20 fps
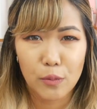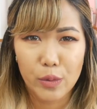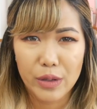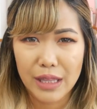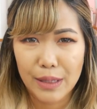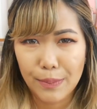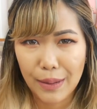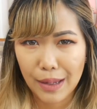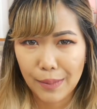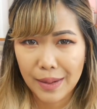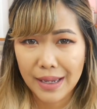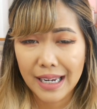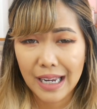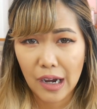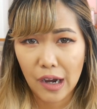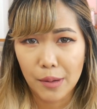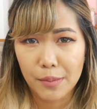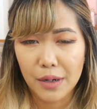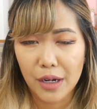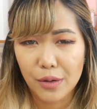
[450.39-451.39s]
With the baby now,
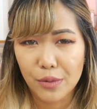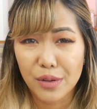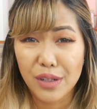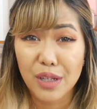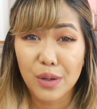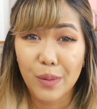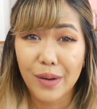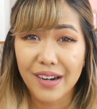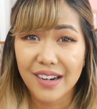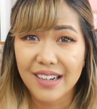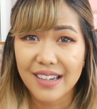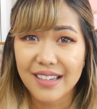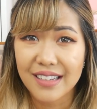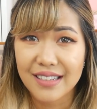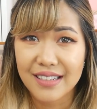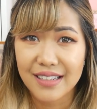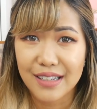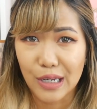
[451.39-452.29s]
I'm not really wearing,